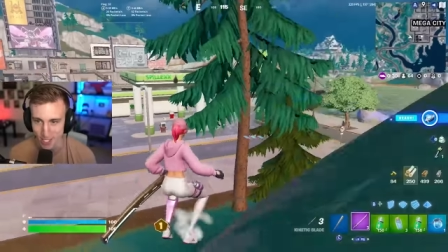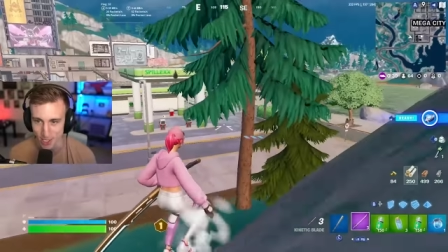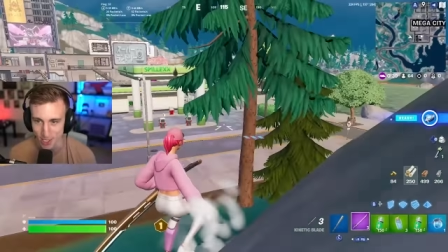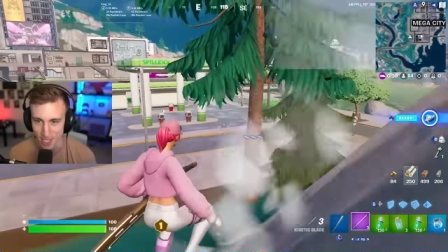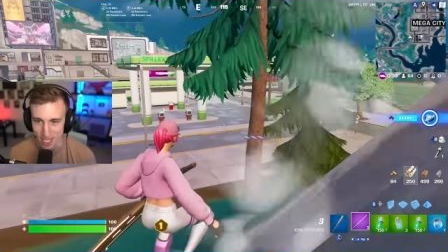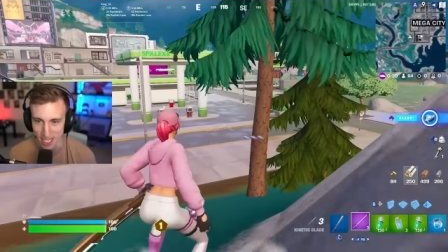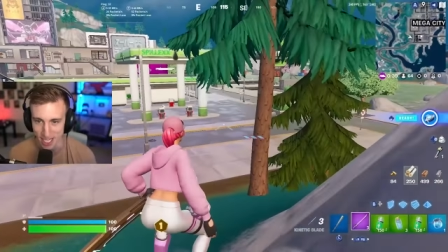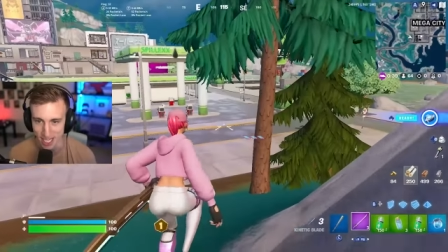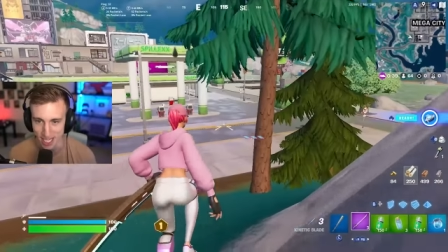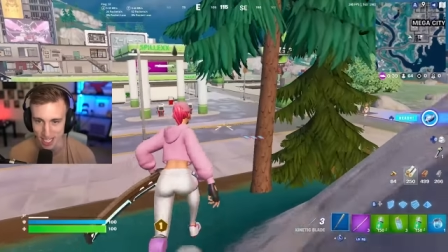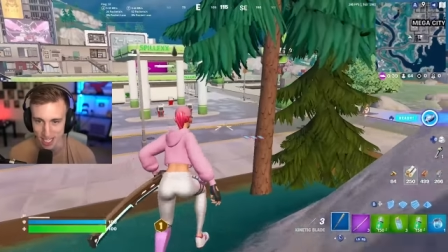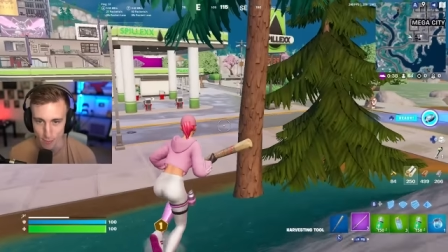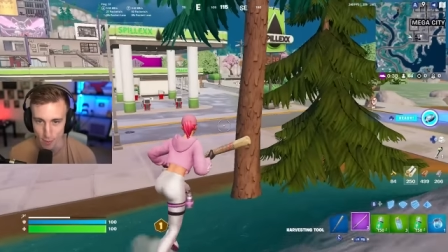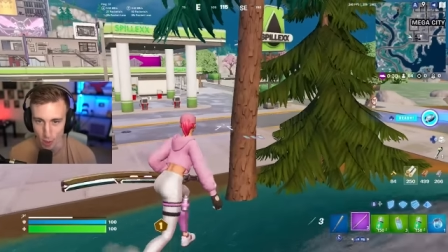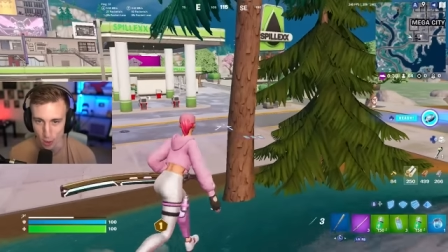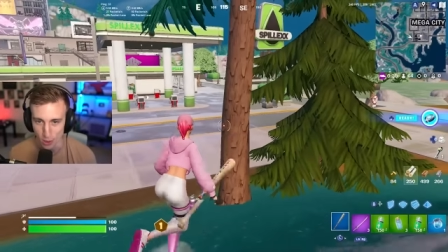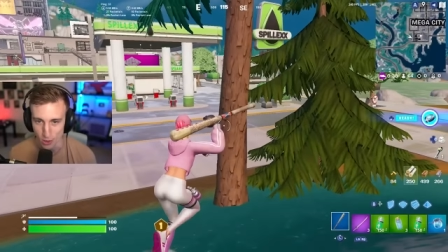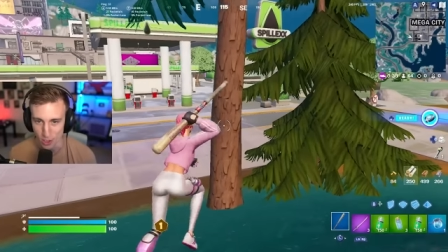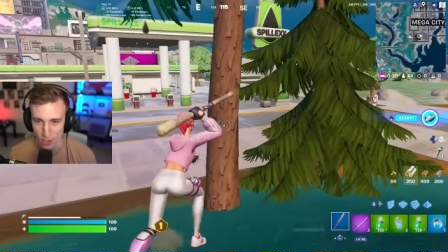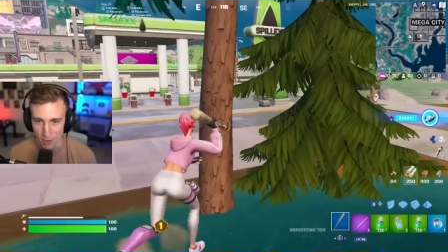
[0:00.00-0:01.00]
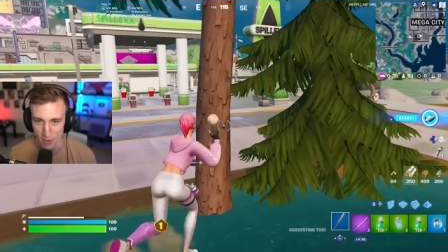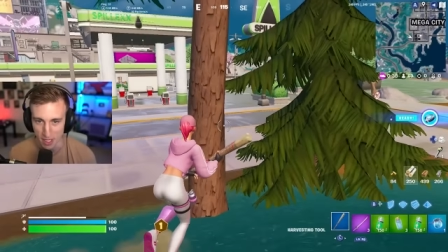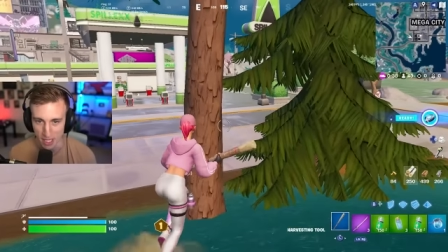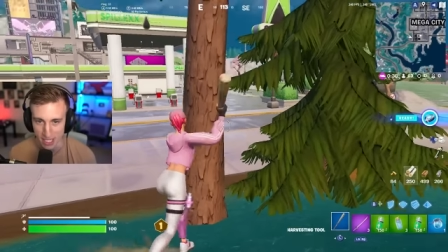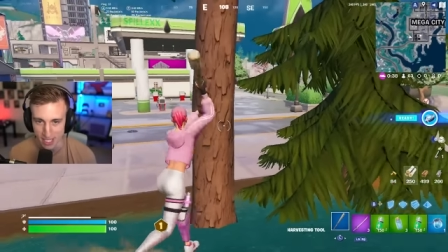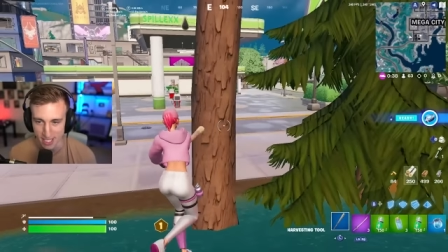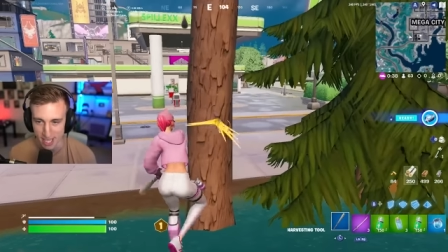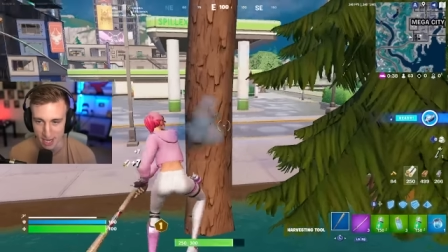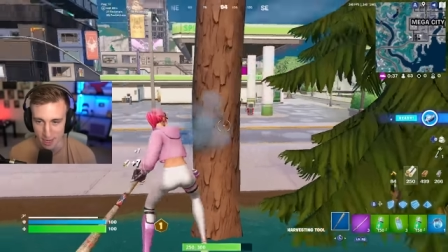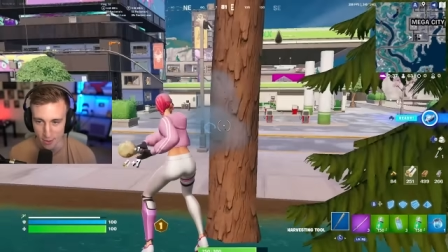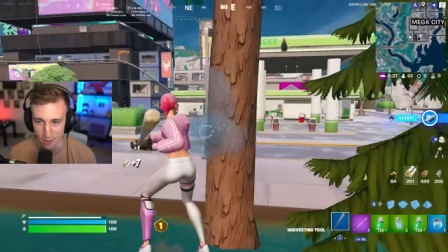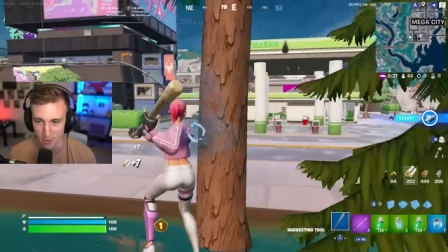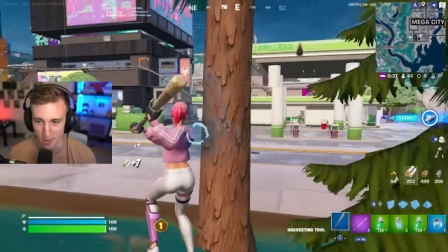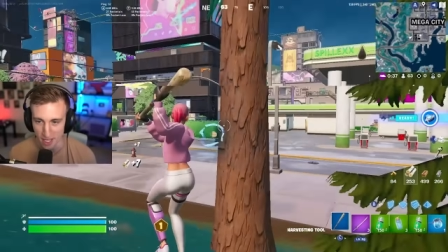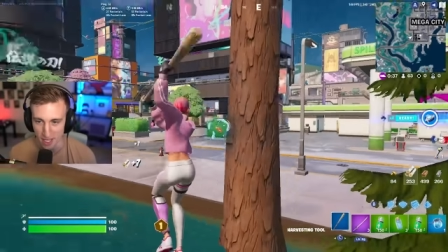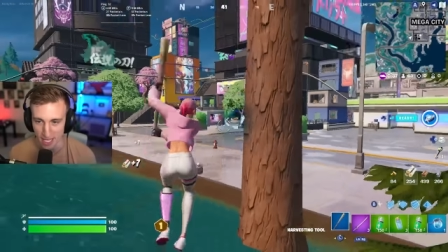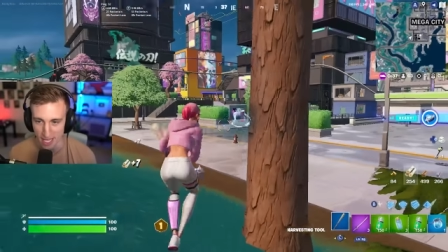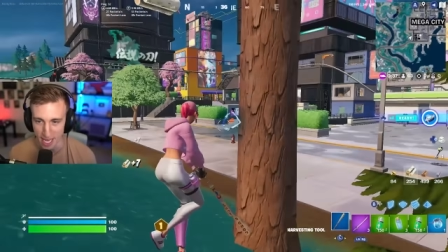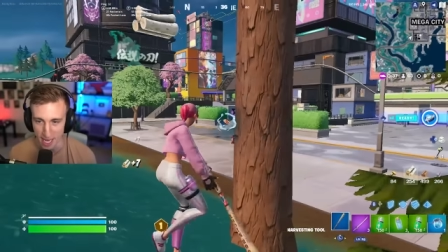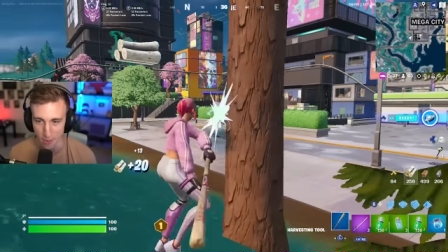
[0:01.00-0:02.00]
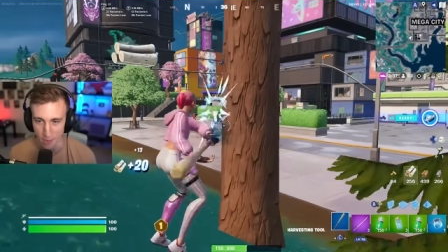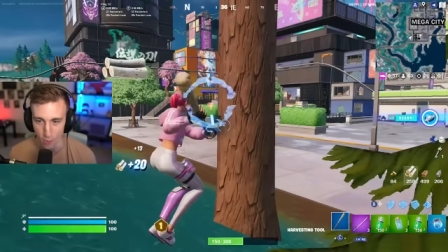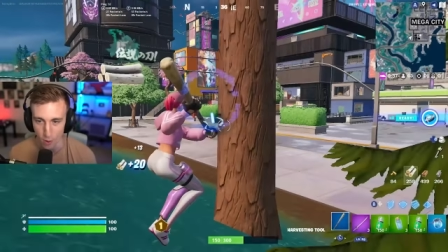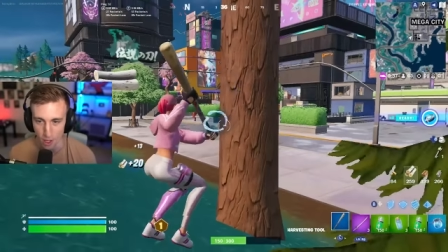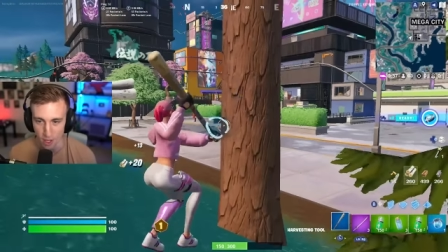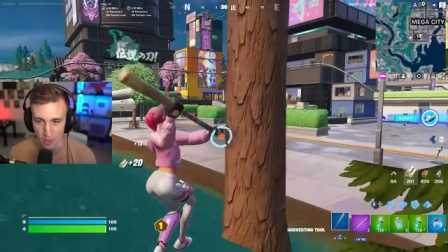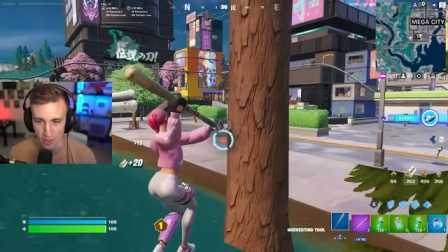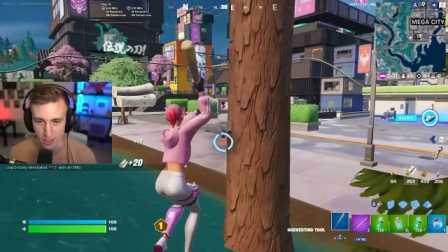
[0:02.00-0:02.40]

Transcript: city, mostly because I don't think game one,